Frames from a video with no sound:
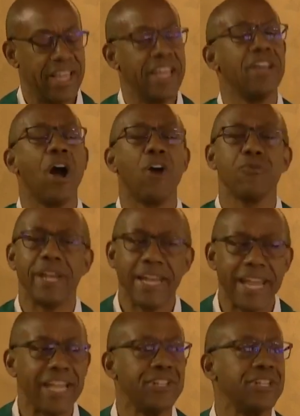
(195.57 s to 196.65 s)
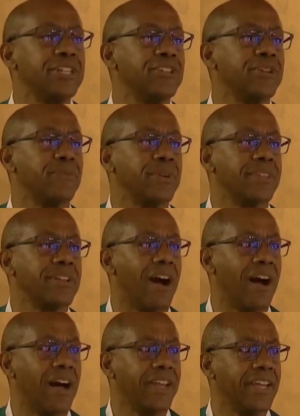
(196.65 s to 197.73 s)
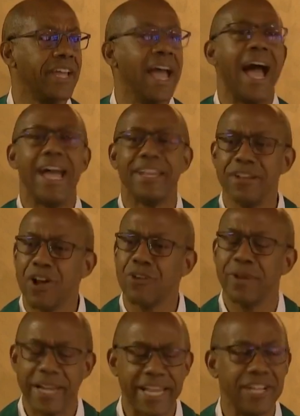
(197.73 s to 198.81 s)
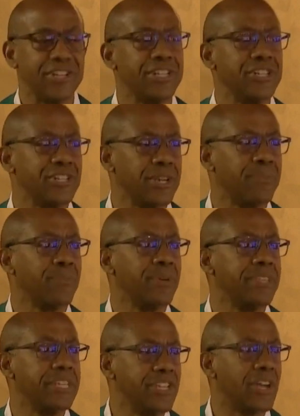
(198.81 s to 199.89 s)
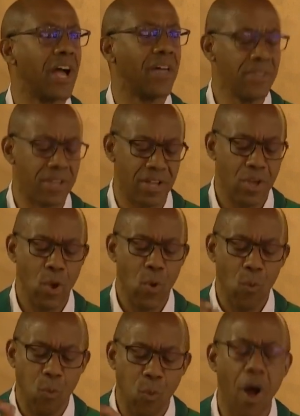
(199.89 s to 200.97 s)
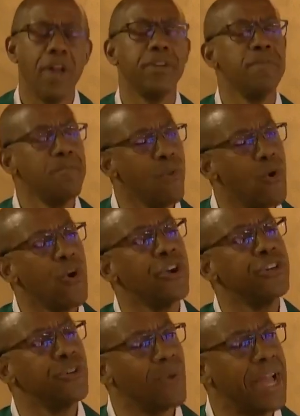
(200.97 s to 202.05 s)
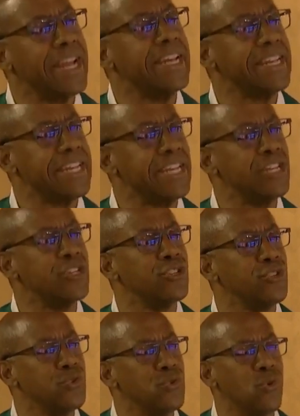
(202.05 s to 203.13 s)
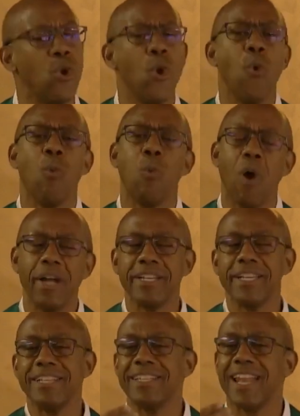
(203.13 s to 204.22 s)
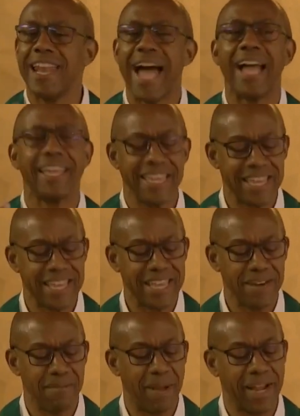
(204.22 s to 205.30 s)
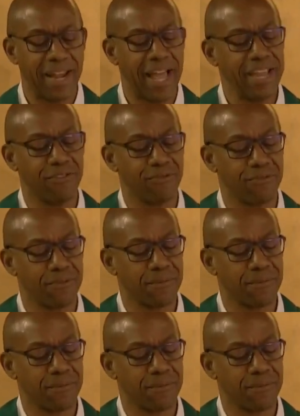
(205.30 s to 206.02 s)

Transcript: in our relationship with God and in our relationship with each other. What more do I need to do? What is lacking in my life?